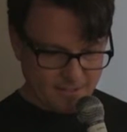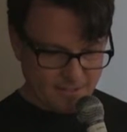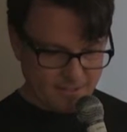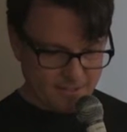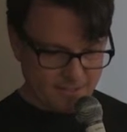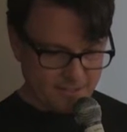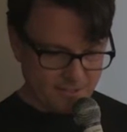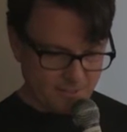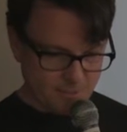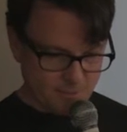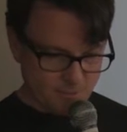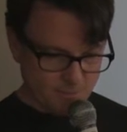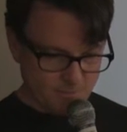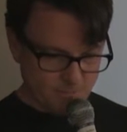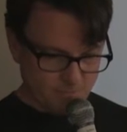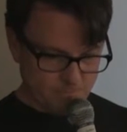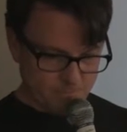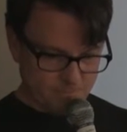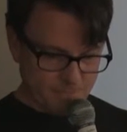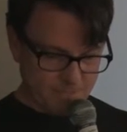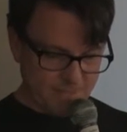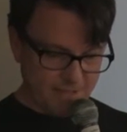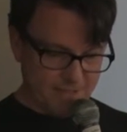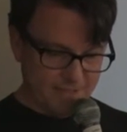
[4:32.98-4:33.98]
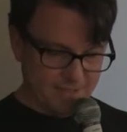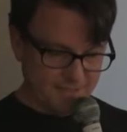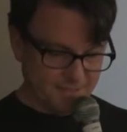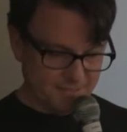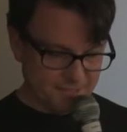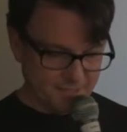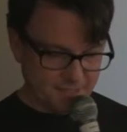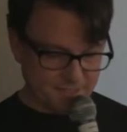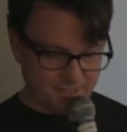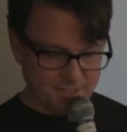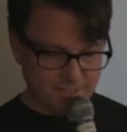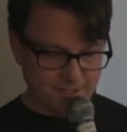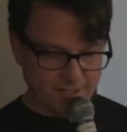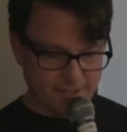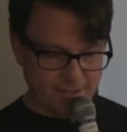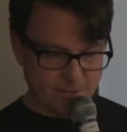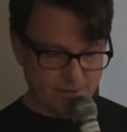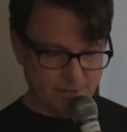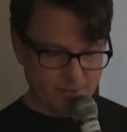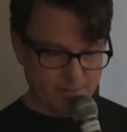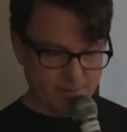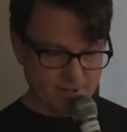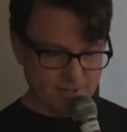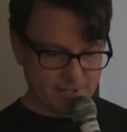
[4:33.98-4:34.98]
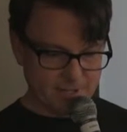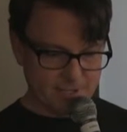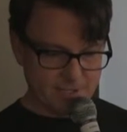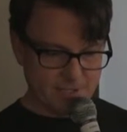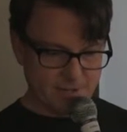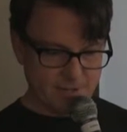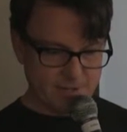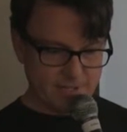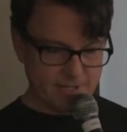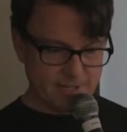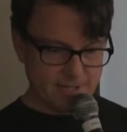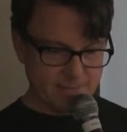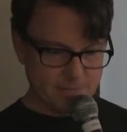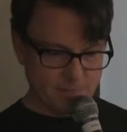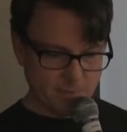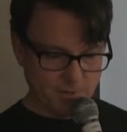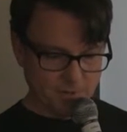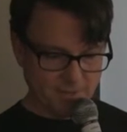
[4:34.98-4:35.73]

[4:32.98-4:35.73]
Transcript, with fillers: So yeah, this is just a diagram kind of showing that.